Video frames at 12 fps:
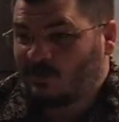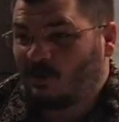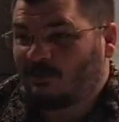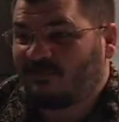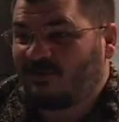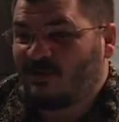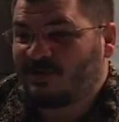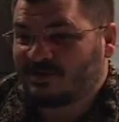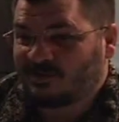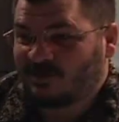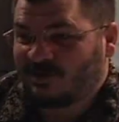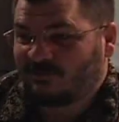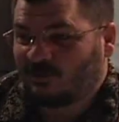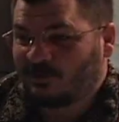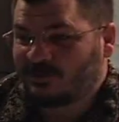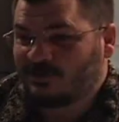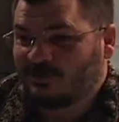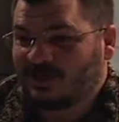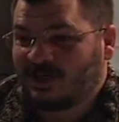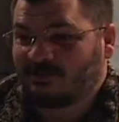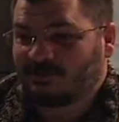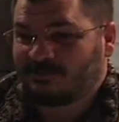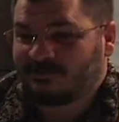We hope the phone doesn't ring 42 times.